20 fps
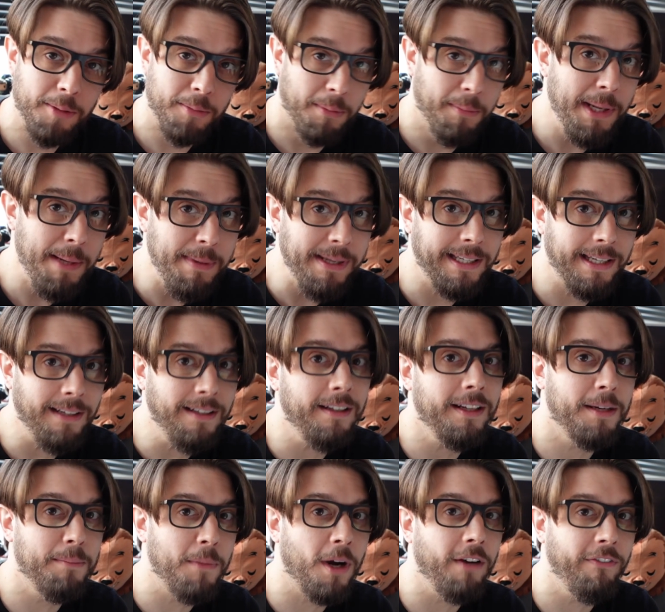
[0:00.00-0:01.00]
Maybe
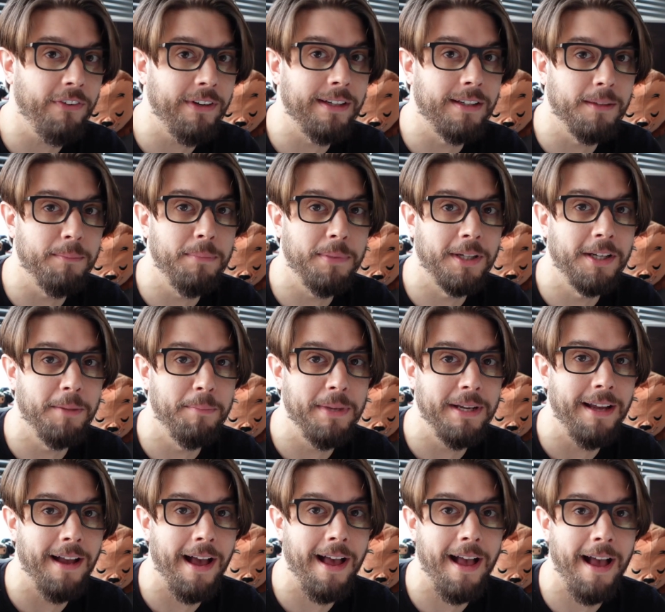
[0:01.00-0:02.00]
Cillian Murphy could
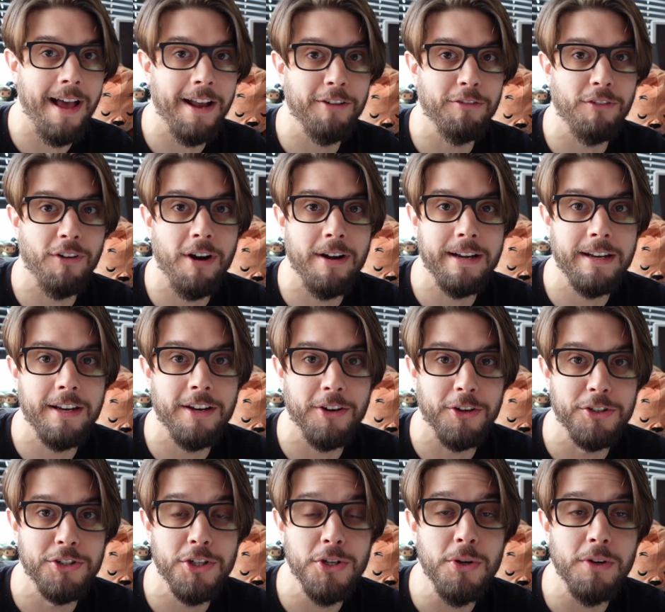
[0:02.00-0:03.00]
be on a run
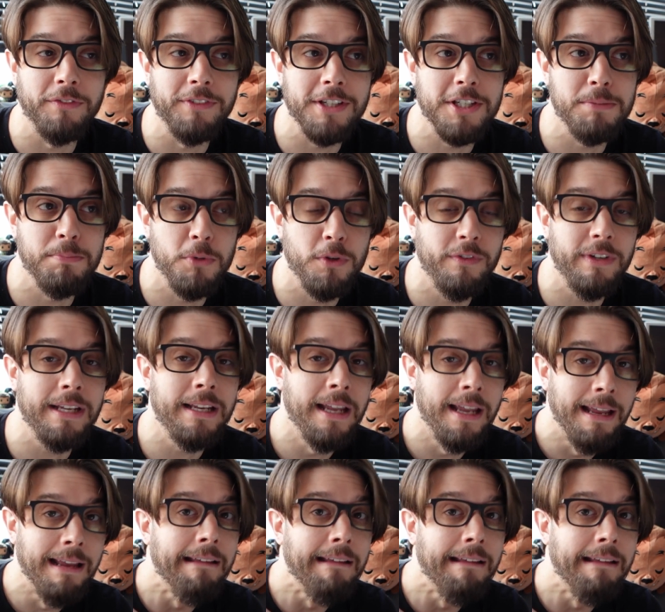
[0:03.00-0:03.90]
here too if this movie